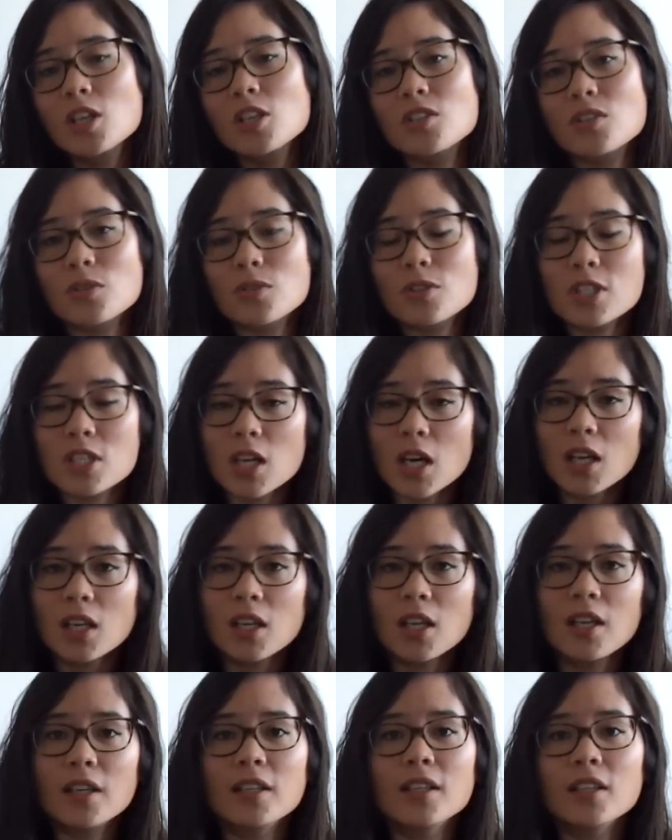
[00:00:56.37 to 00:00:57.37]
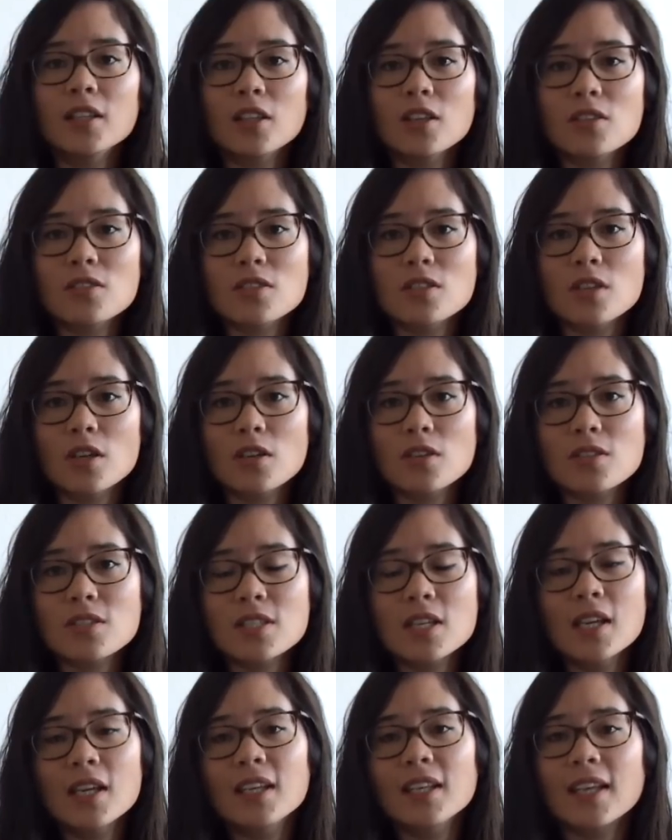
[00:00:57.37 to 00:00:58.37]
So start learning those notes,
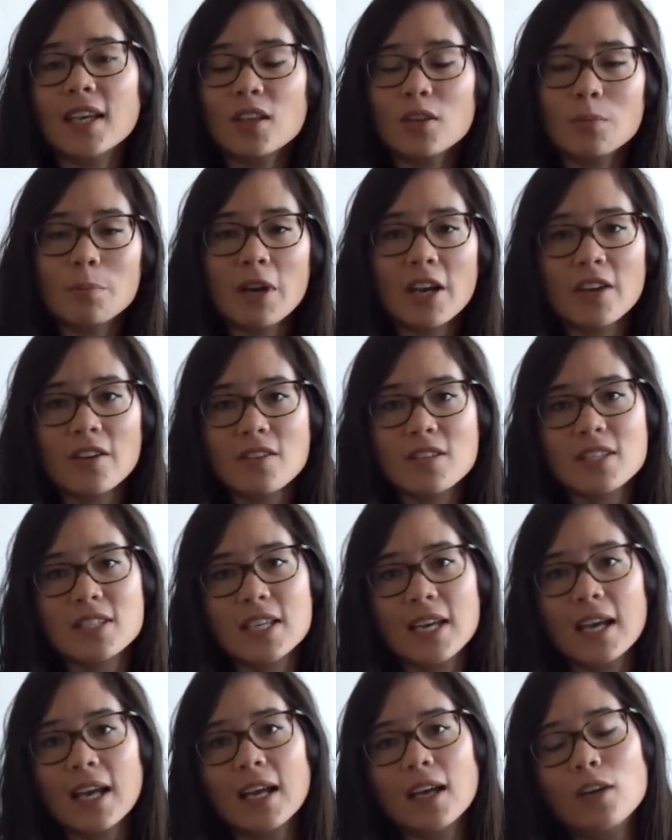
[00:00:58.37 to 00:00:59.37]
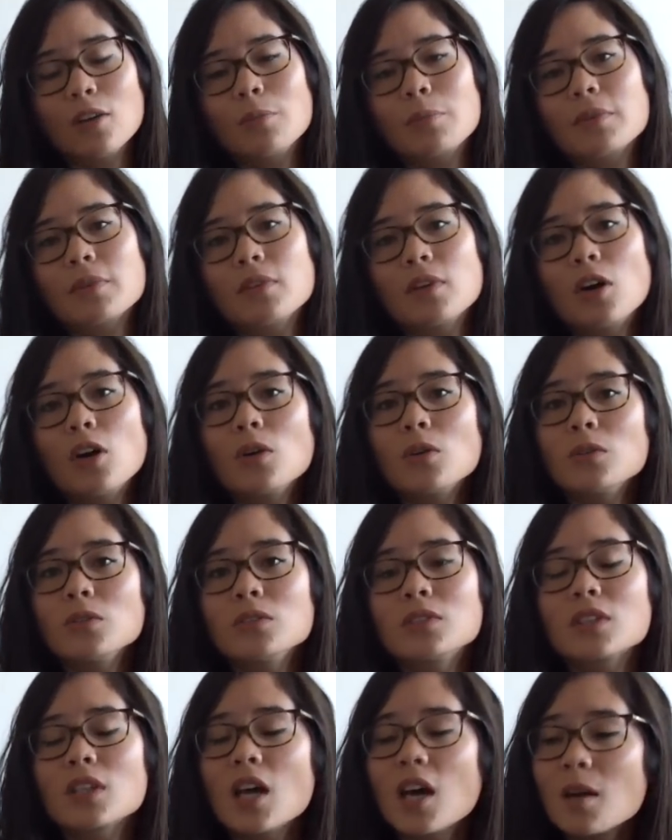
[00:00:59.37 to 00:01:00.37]
get your parents to help,
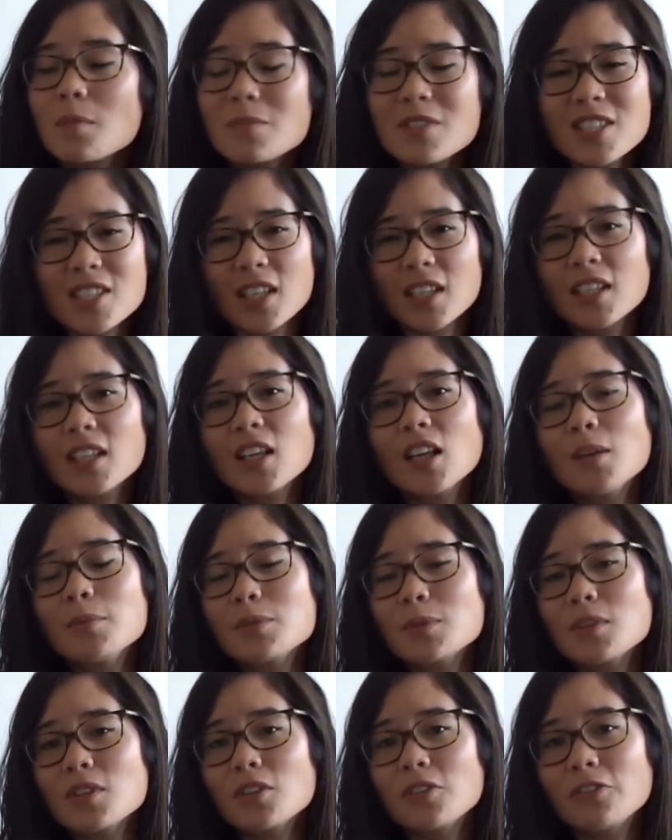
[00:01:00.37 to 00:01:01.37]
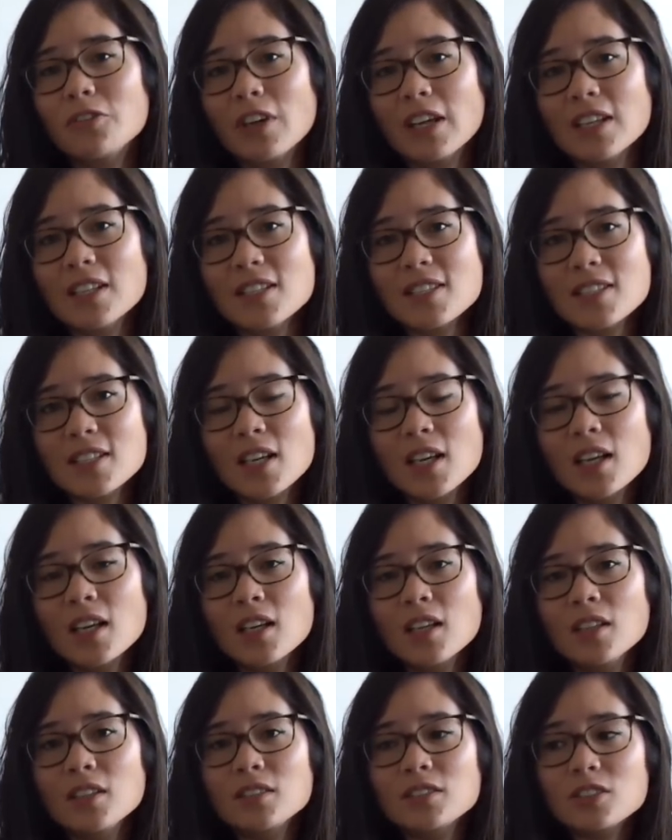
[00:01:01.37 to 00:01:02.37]
hold study clubs with your friends,
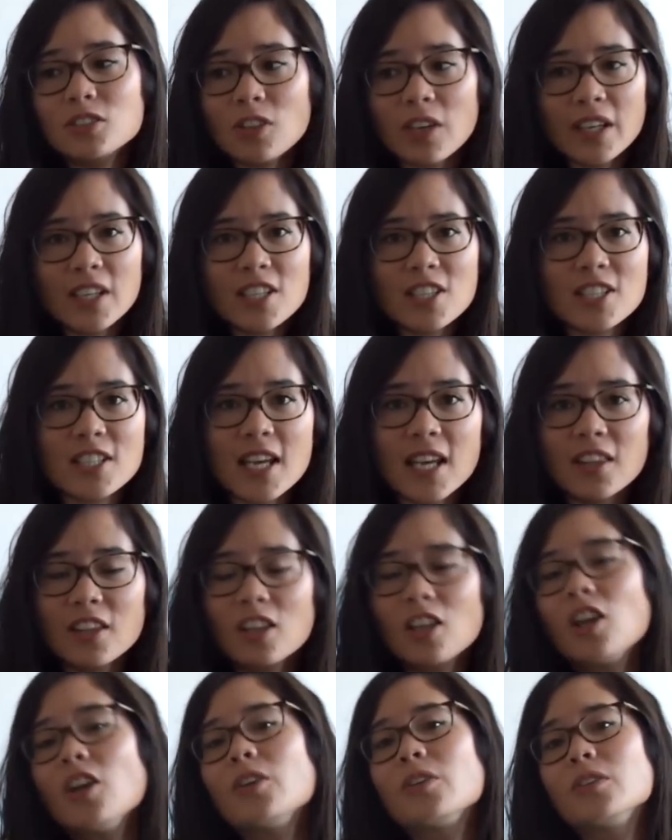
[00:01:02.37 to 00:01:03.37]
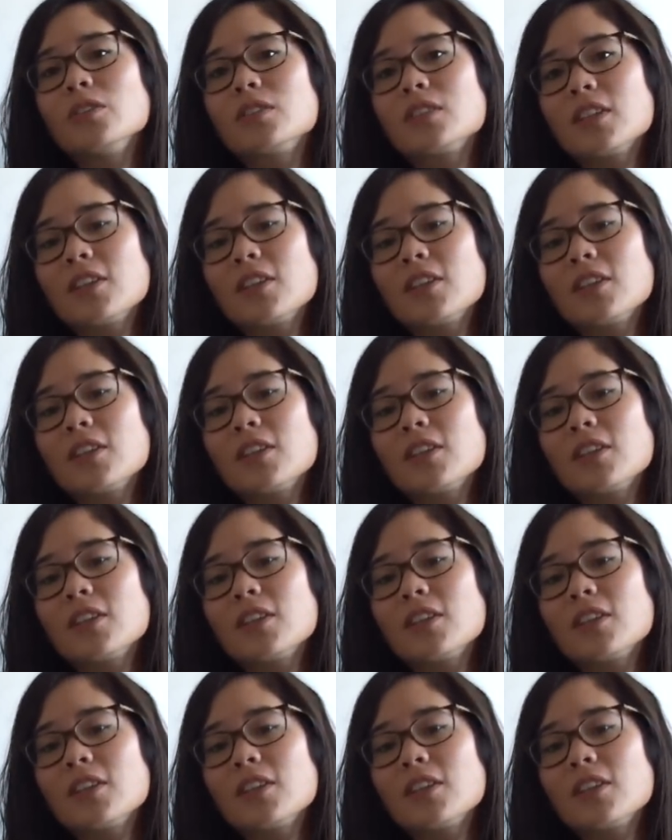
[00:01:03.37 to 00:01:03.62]
try and share the load.